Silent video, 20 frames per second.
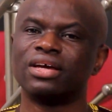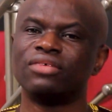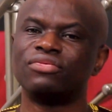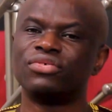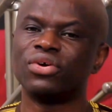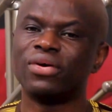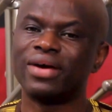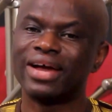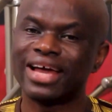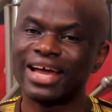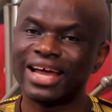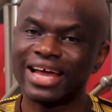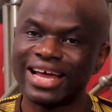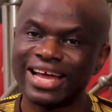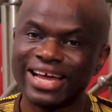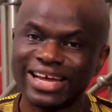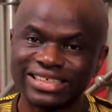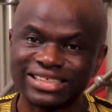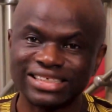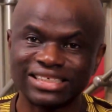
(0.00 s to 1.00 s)
If your
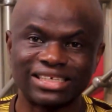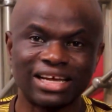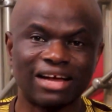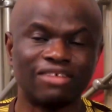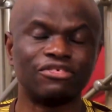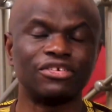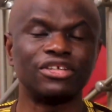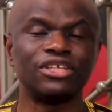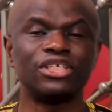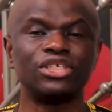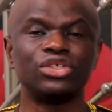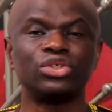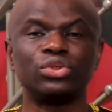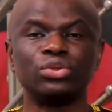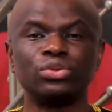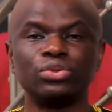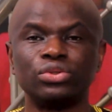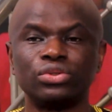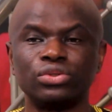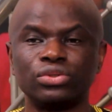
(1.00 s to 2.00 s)
head is having
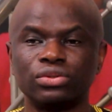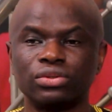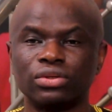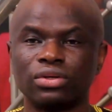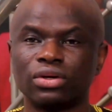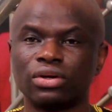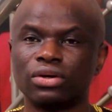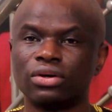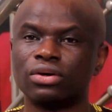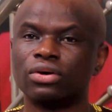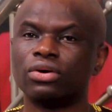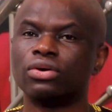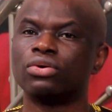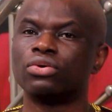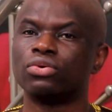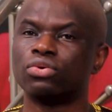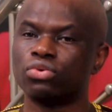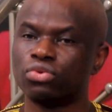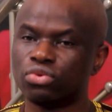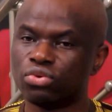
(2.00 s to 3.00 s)
issues,
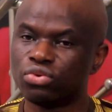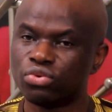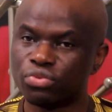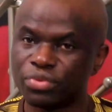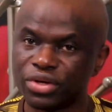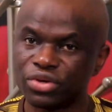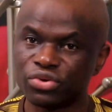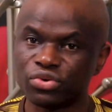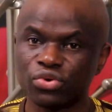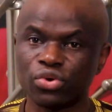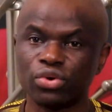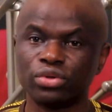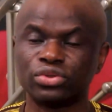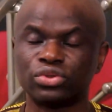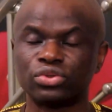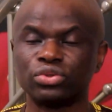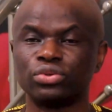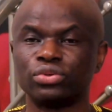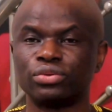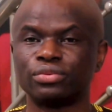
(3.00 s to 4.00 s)
who will you
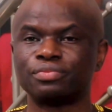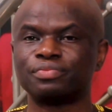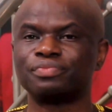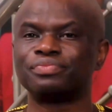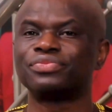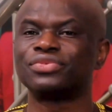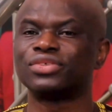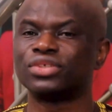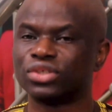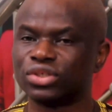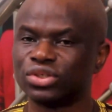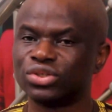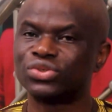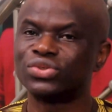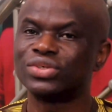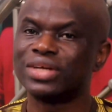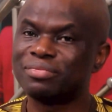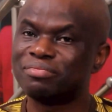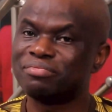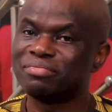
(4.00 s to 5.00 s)
go to? You
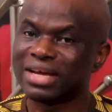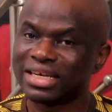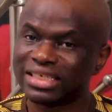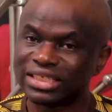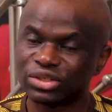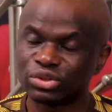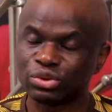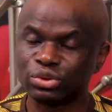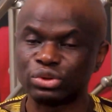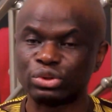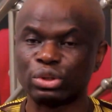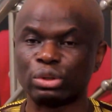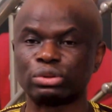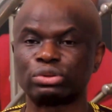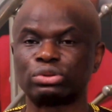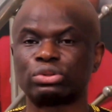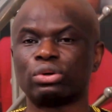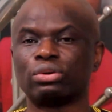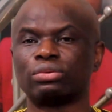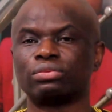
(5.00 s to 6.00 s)
see, a medical
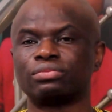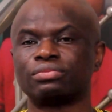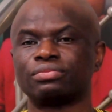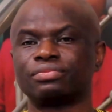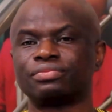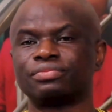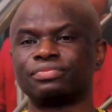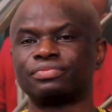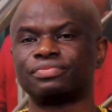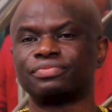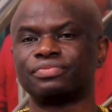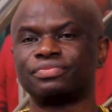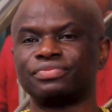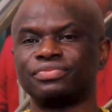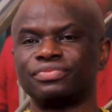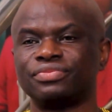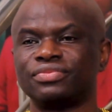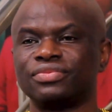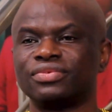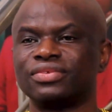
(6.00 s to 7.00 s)
doctor.
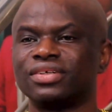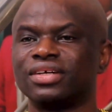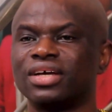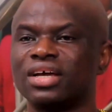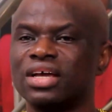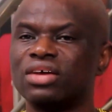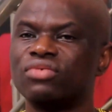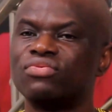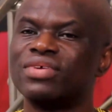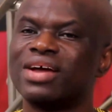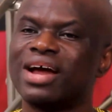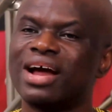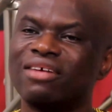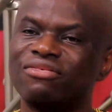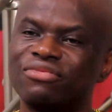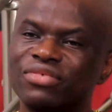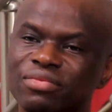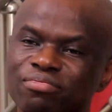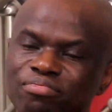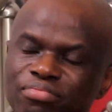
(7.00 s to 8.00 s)
If you're
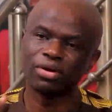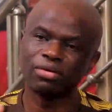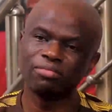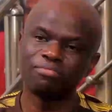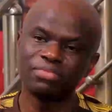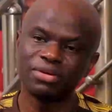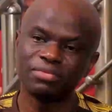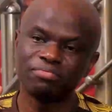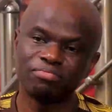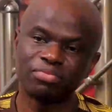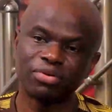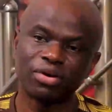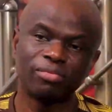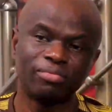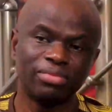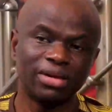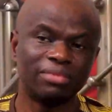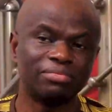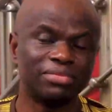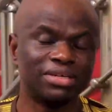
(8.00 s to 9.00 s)
having plumbing
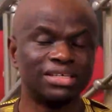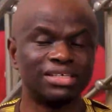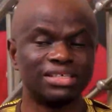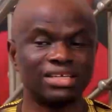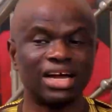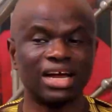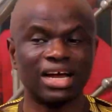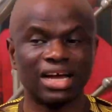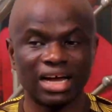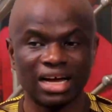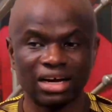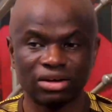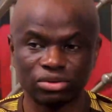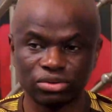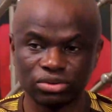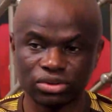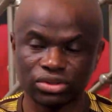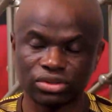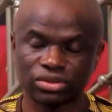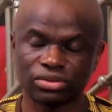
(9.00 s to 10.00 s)
problem in that
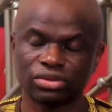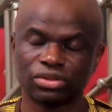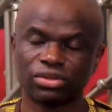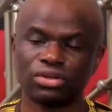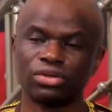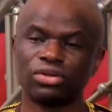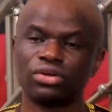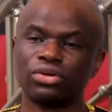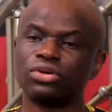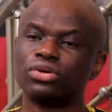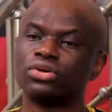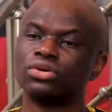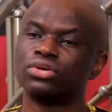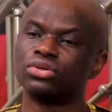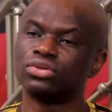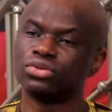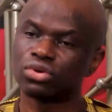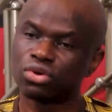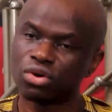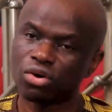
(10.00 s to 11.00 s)
house,
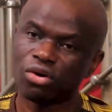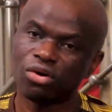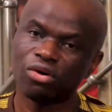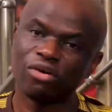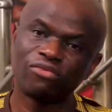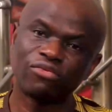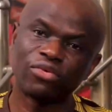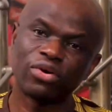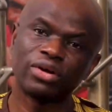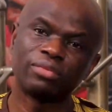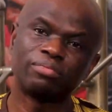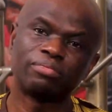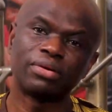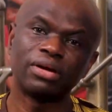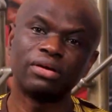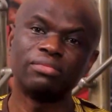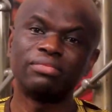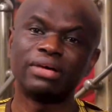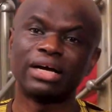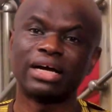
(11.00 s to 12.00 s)
you call for a
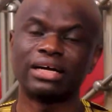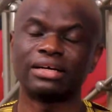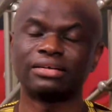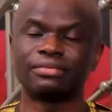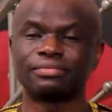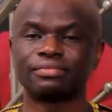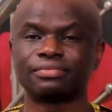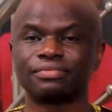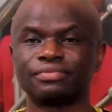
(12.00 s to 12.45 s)
plumber.